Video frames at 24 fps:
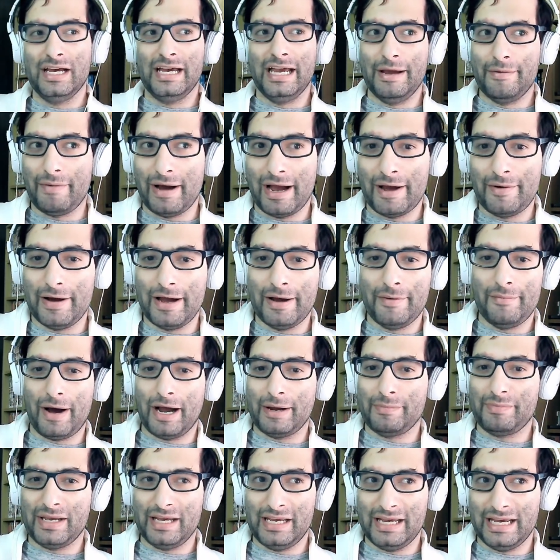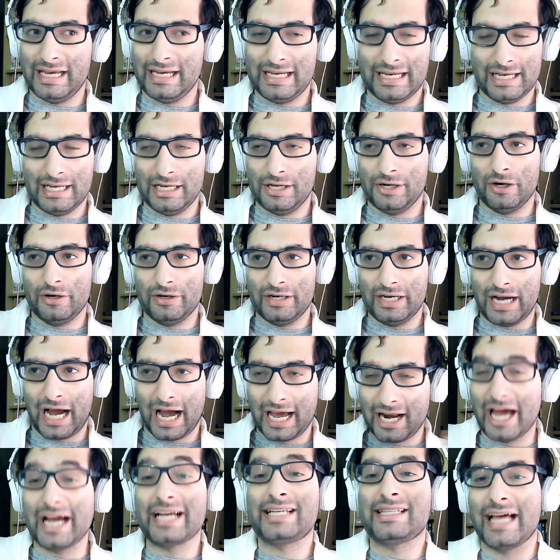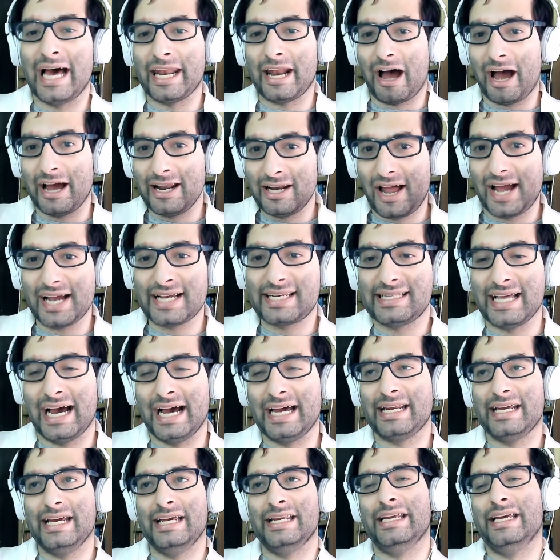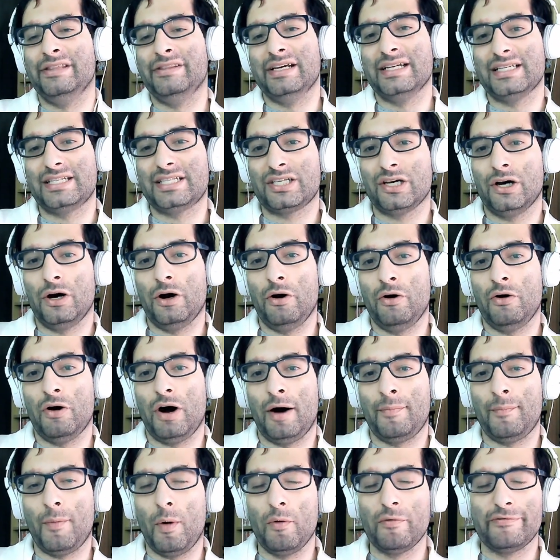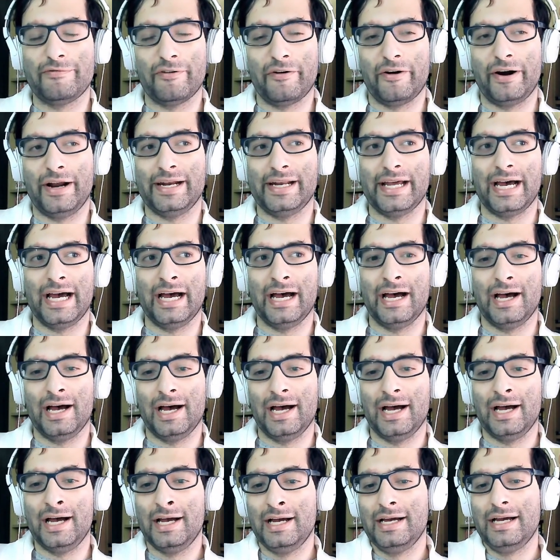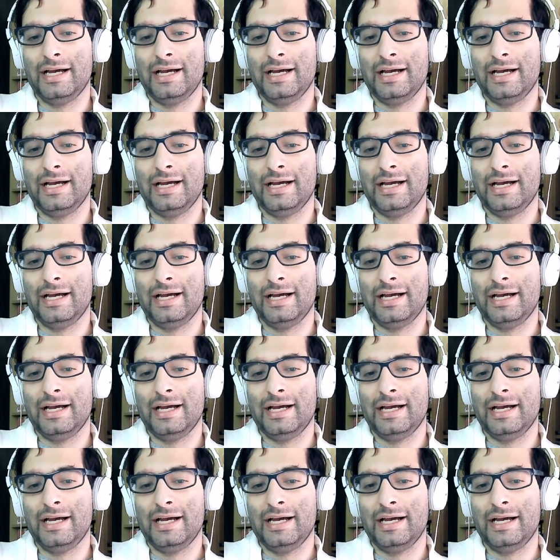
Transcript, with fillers: It, it, it might be, you know, I like that. I like that in, in this, so I'm all for it. Uh,